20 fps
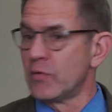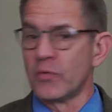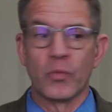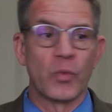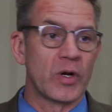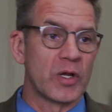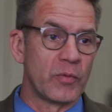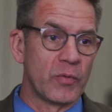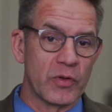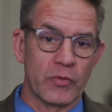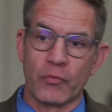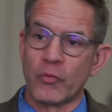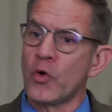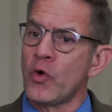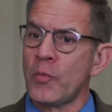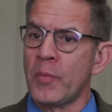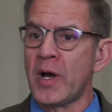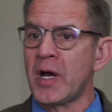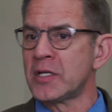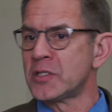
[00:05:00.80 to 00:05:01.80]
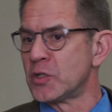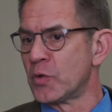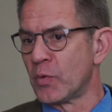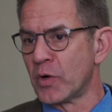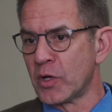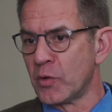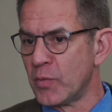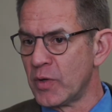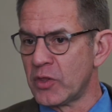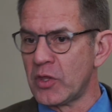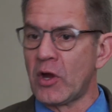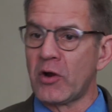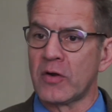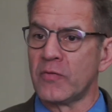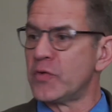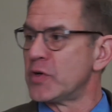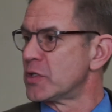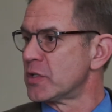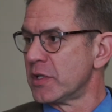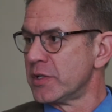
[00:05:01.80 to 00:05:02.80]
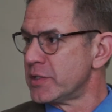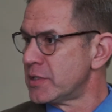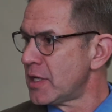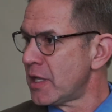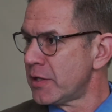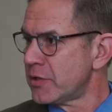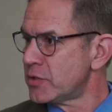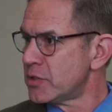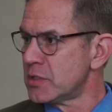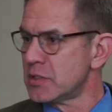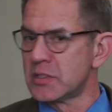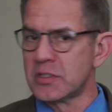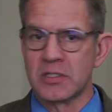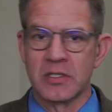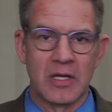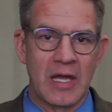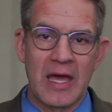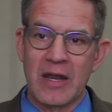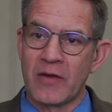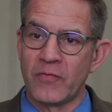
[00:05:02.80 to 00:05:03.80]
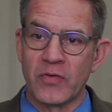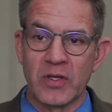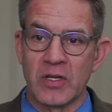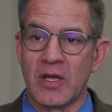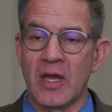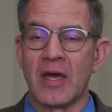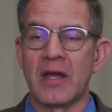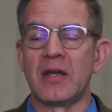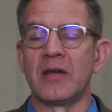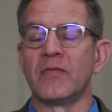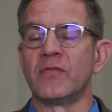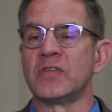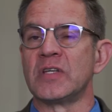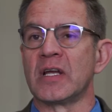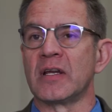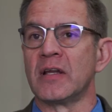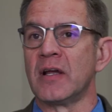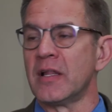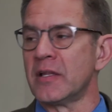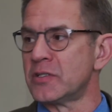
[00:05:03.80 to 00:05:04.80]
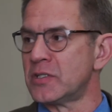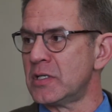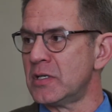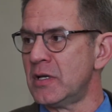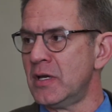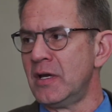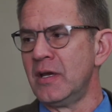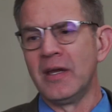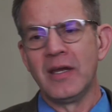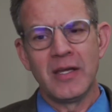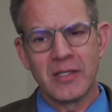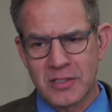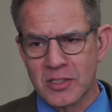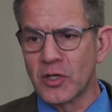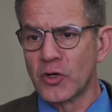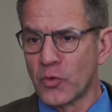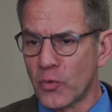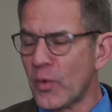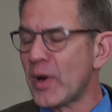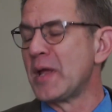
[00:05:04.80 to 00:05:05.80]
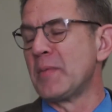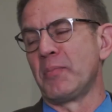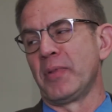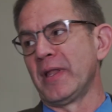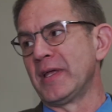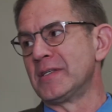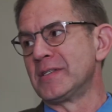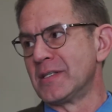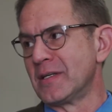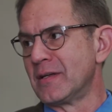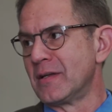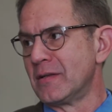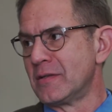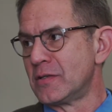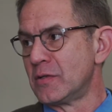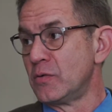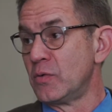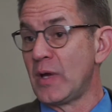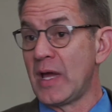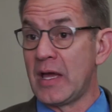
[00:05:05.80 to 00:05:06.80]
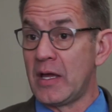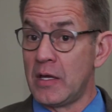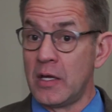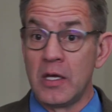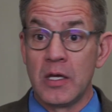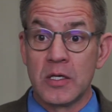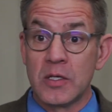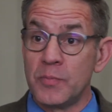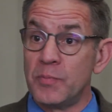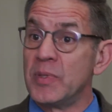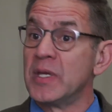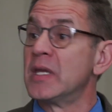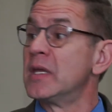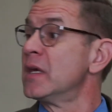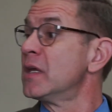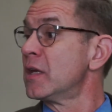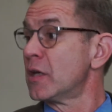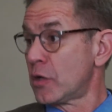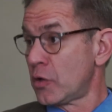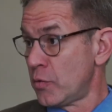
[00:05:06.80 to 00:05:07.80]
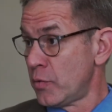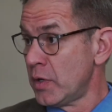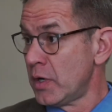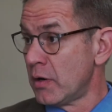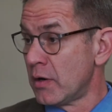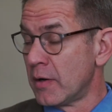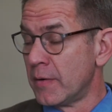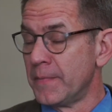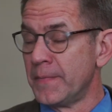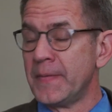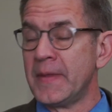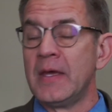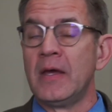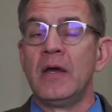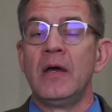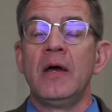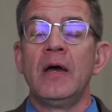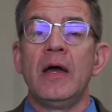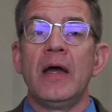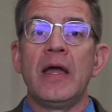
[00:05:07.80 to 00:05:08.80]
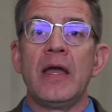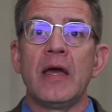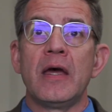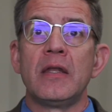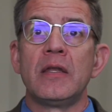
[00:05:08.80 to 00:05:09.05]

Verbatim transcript: You're working yeah. with robots. You're working with artificial intelligence, additive, additive technology. Cool yeah. It's a great place to, to begin a career. Mm -hmm.